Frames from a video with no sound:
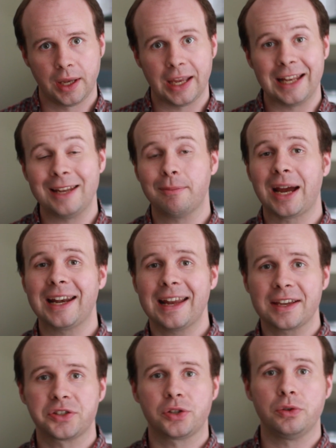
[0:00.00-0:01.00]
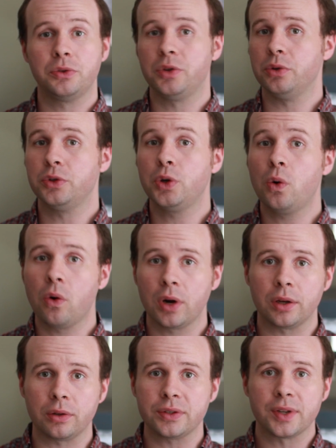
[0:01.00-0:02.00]
And in my next two
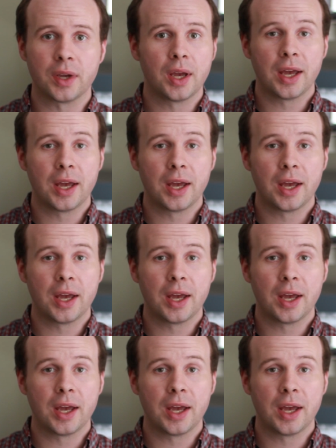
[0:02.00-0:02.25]
tutorials,